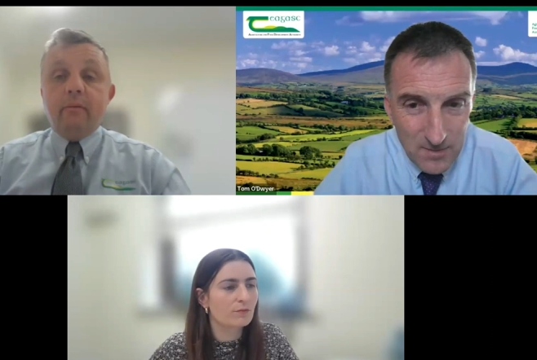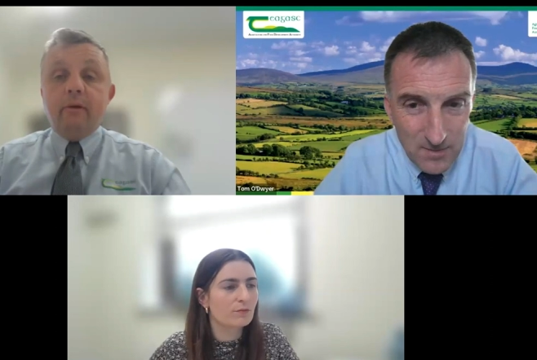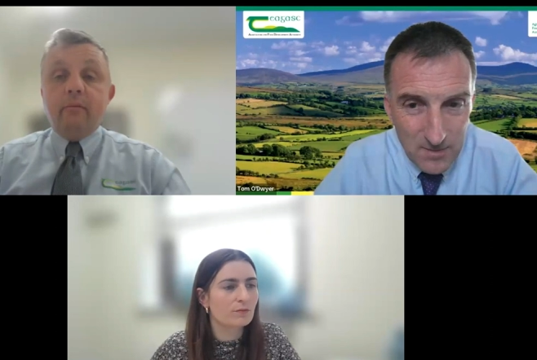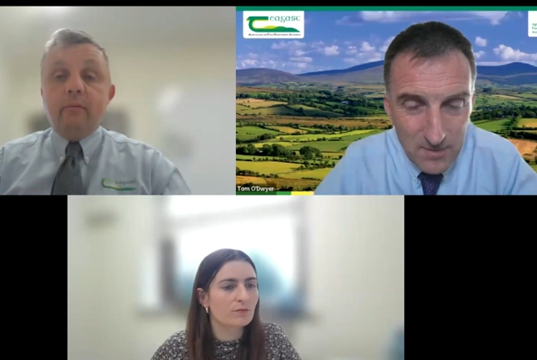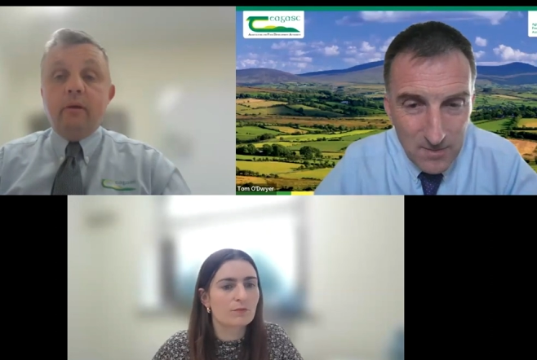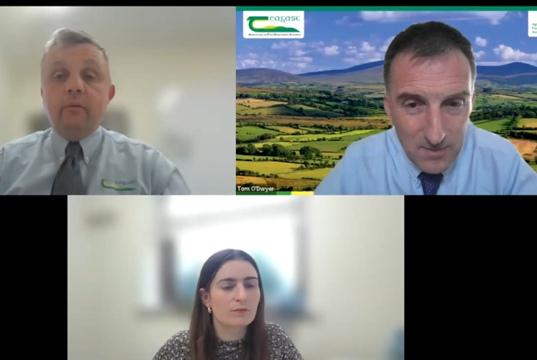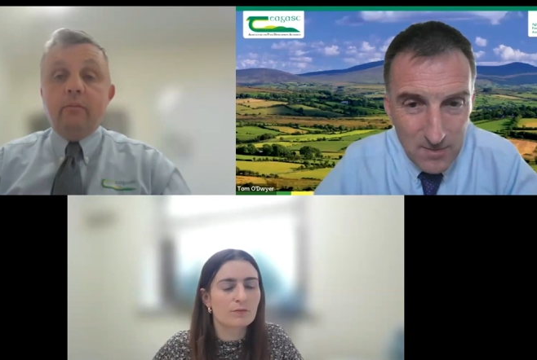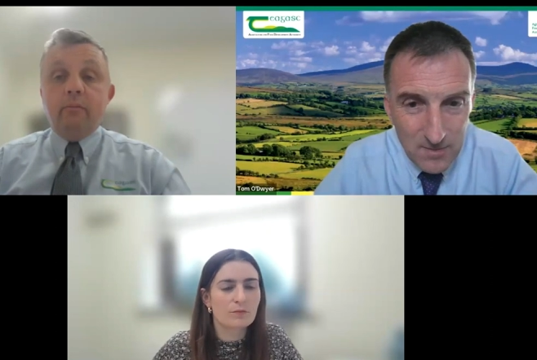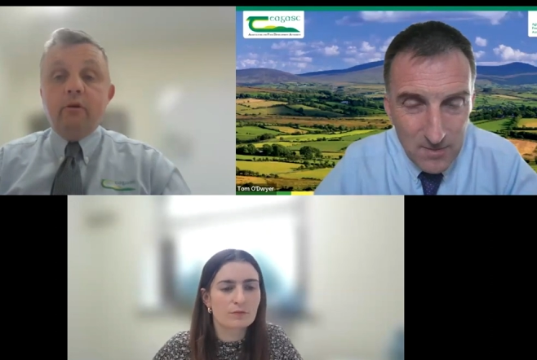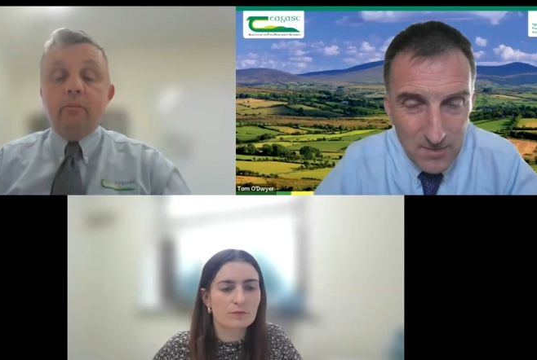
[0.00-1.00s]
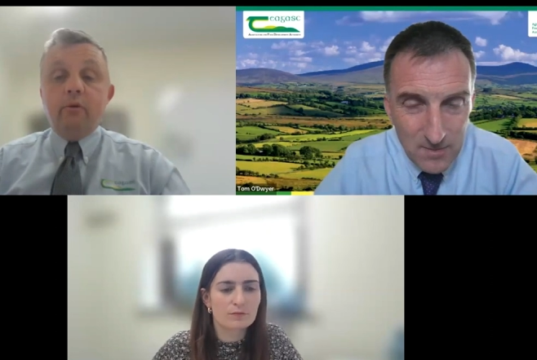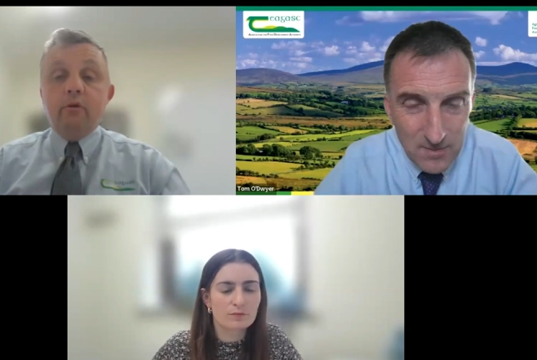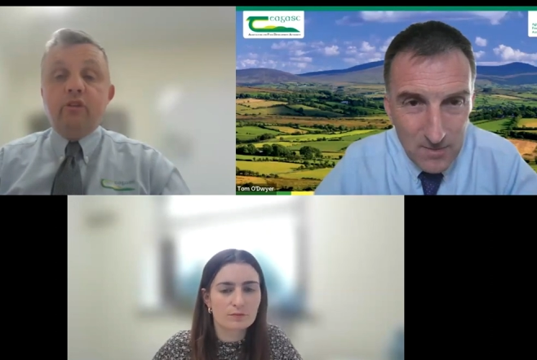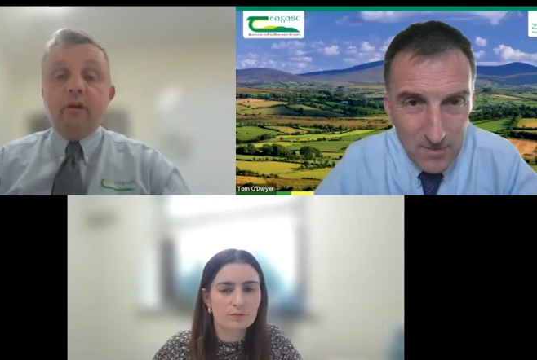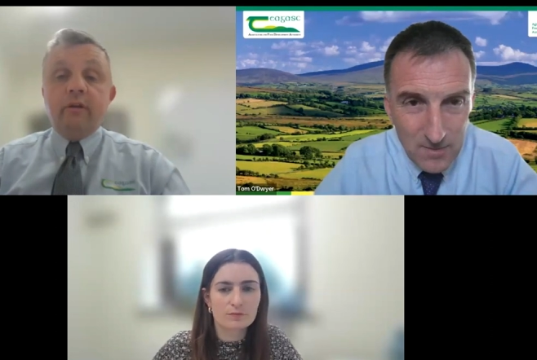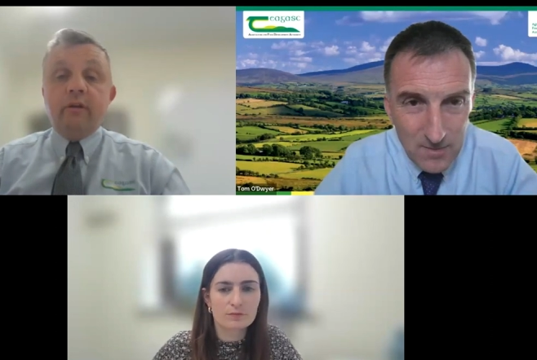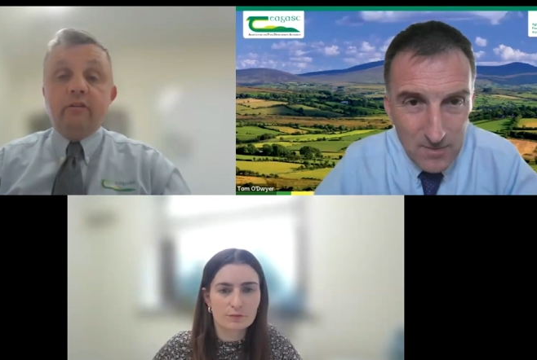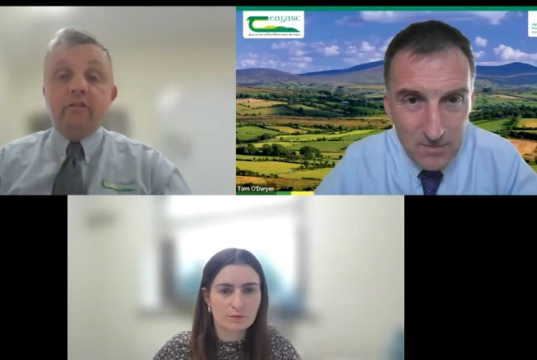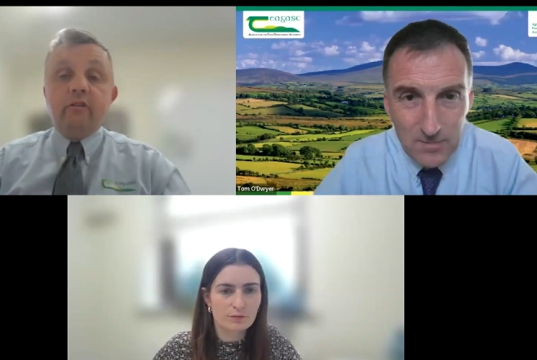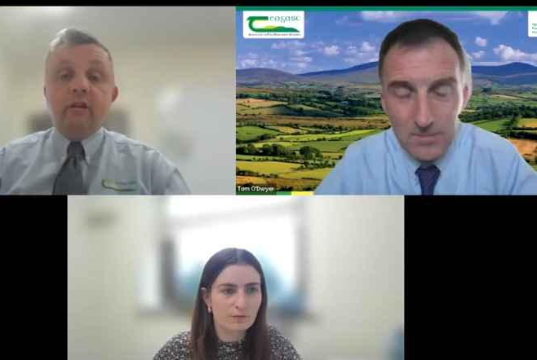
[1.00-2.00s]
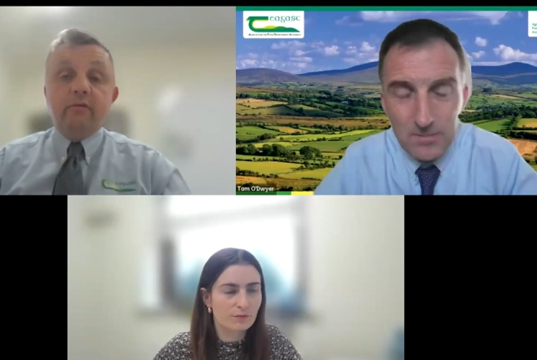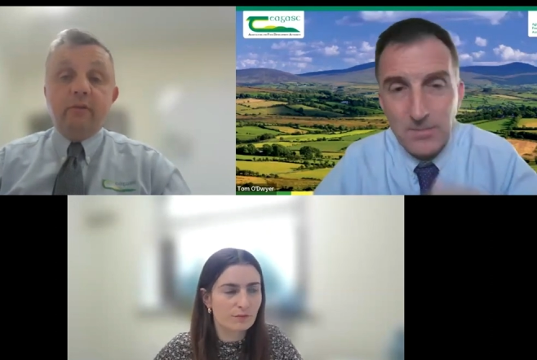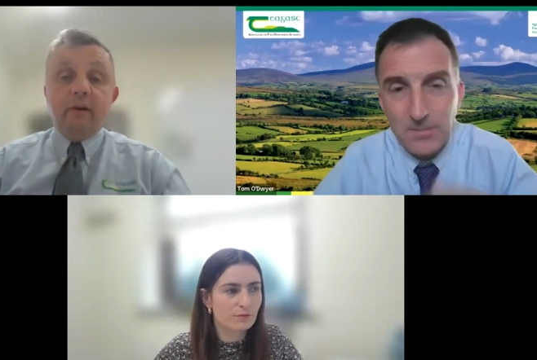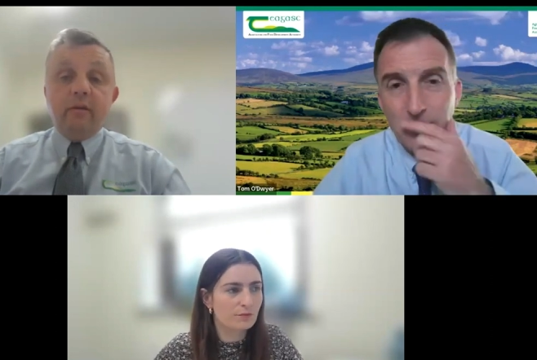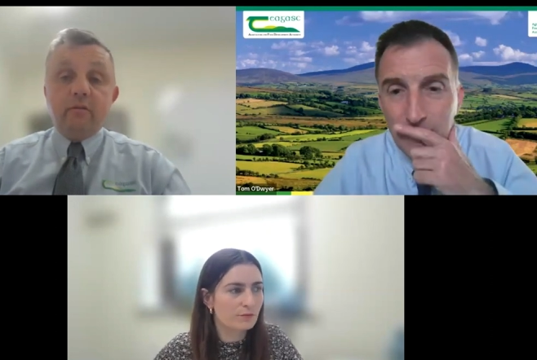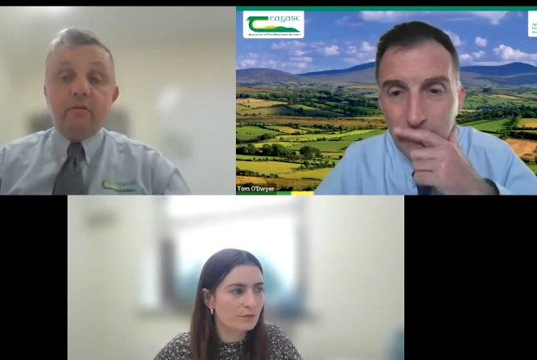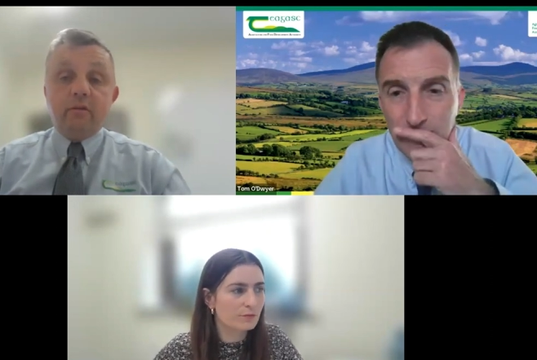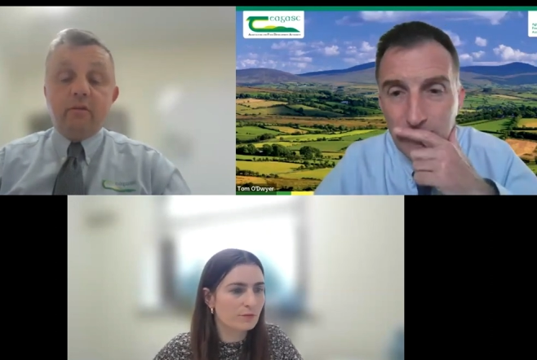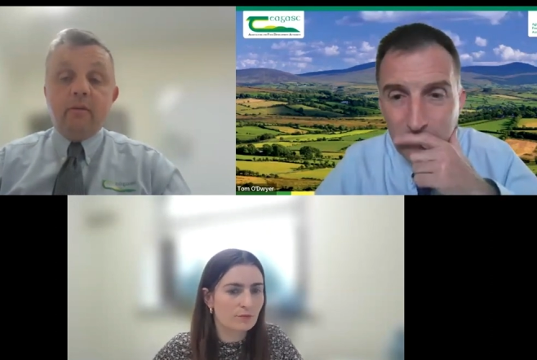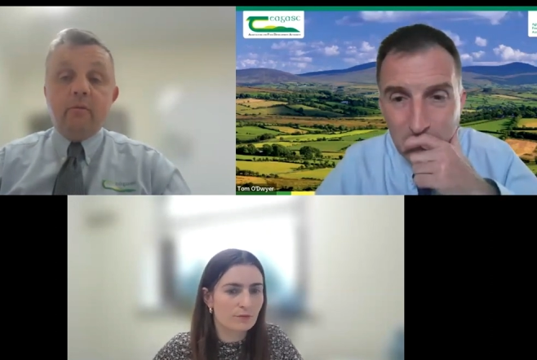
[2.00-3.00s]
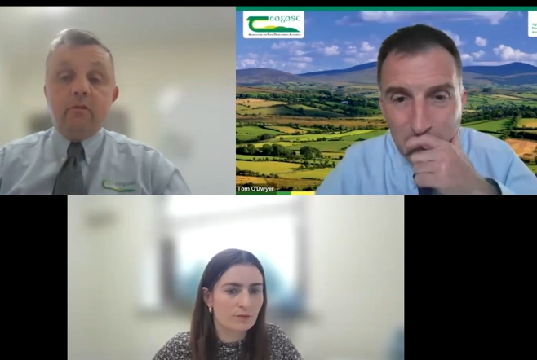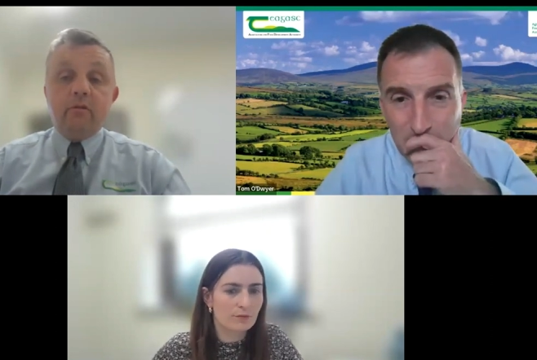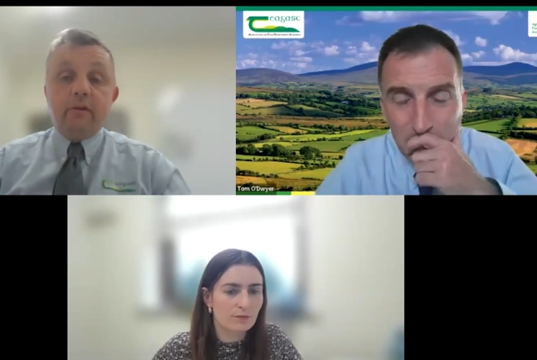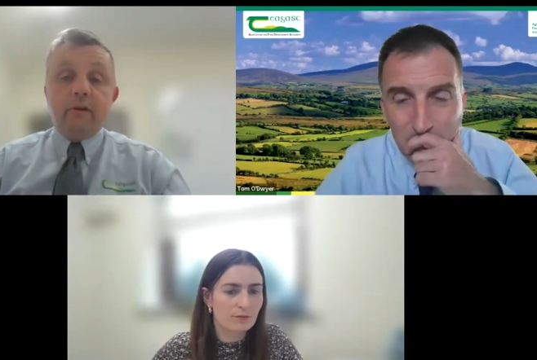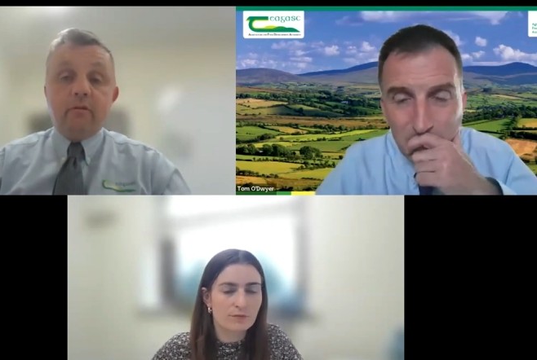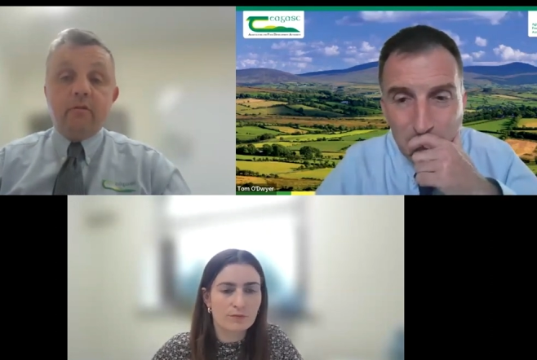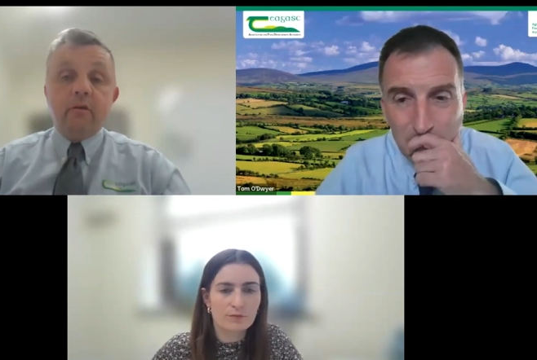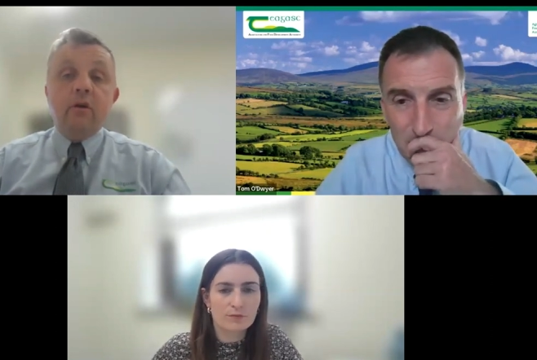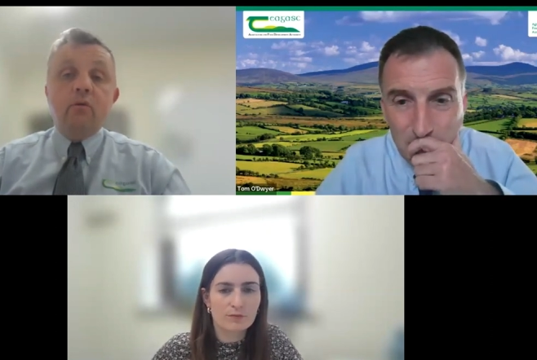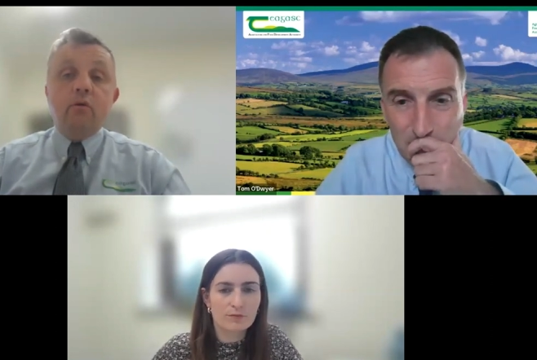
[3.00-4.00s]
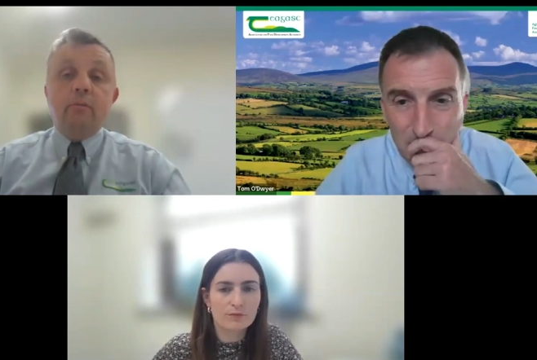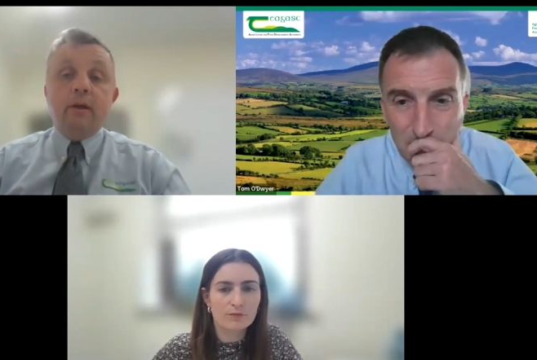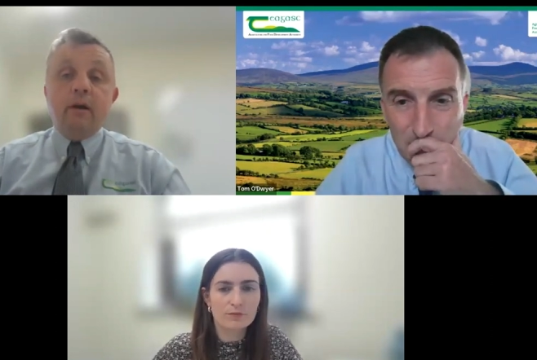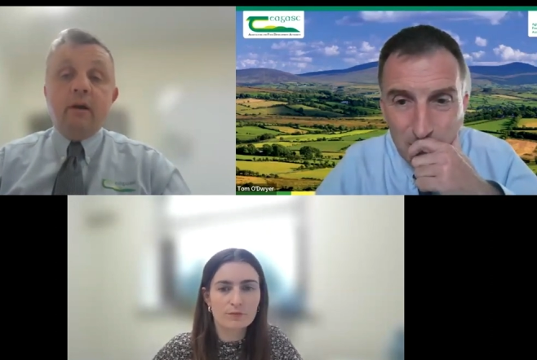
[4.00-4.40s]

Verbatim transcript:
Speaker 1: that we will put a push on that the advisors, the signpost advisors, will be in